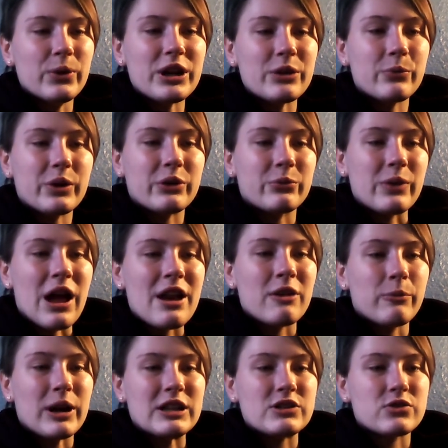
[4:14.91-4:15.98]
We can wear red
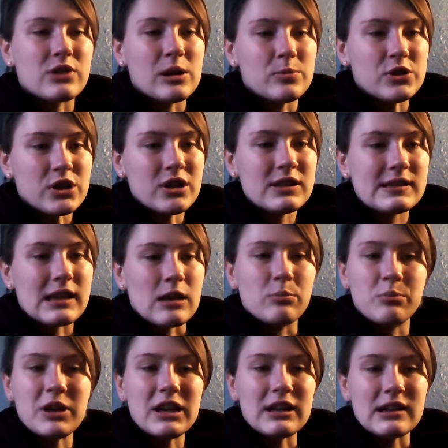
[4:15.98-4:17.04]
and white striped shirts
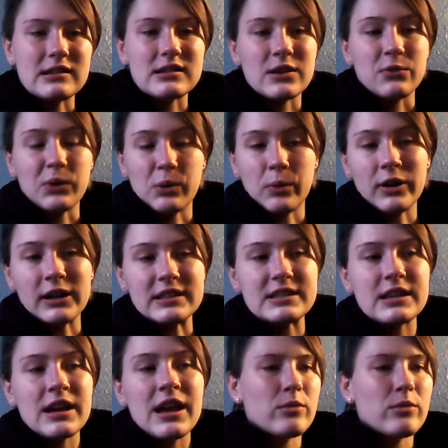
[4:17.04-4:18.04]
and beanies if we want,